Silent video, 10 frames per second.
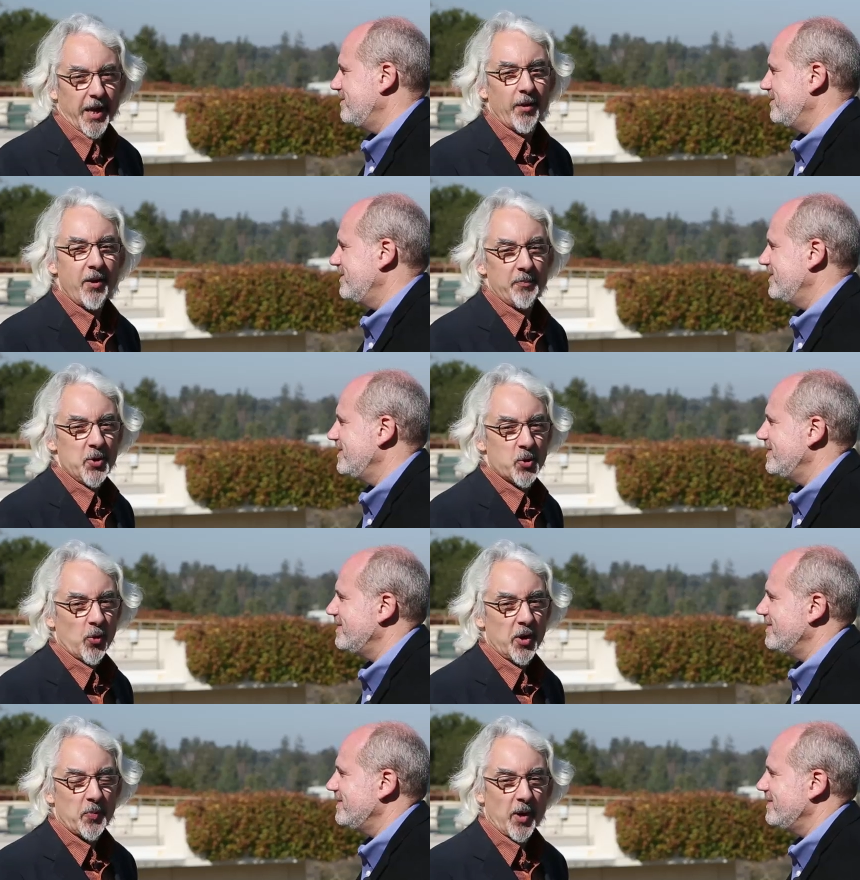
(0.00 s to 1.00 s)
Speaker 1: Now I've been
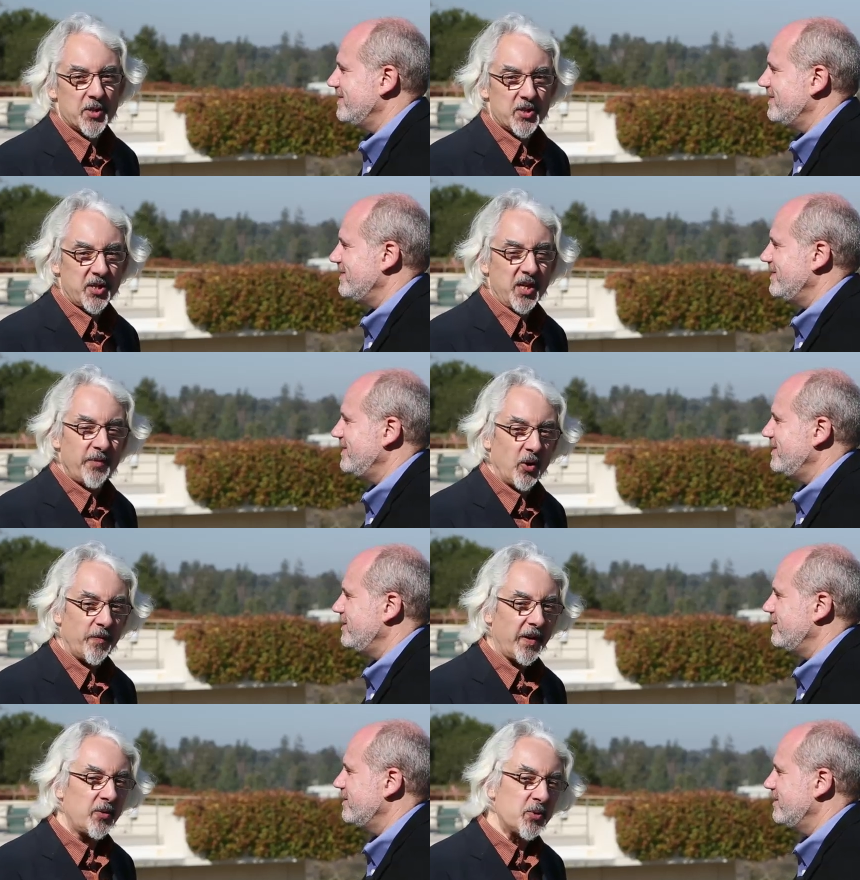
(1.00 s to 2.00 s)
joined by Steve
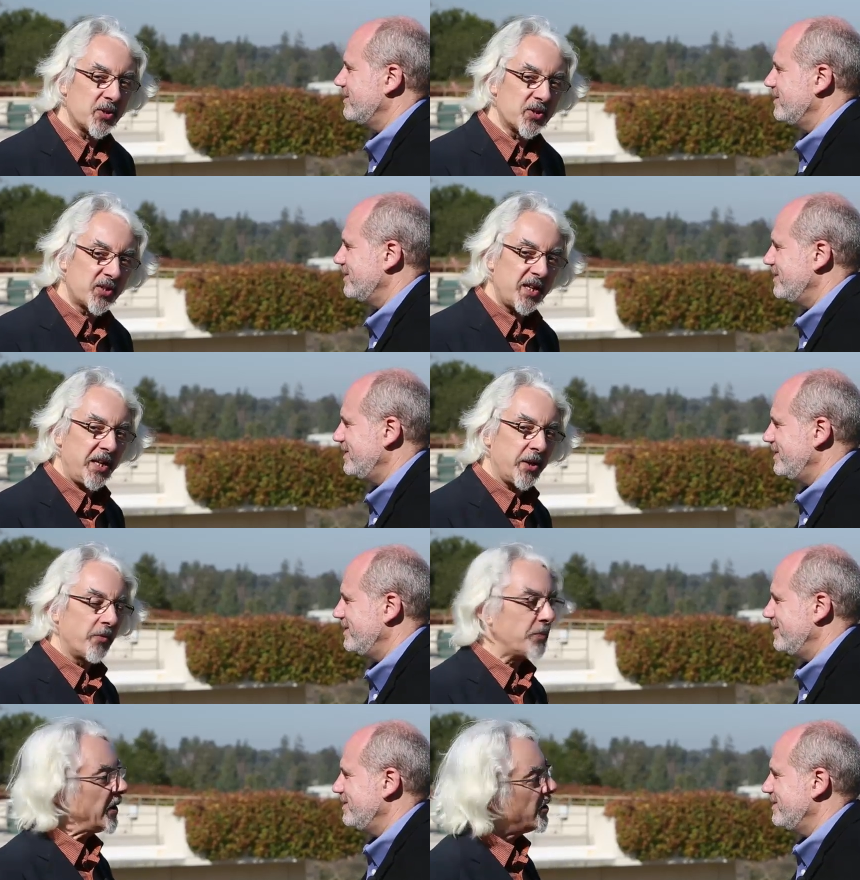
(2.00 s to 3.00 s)
Hoover, who's the CEO of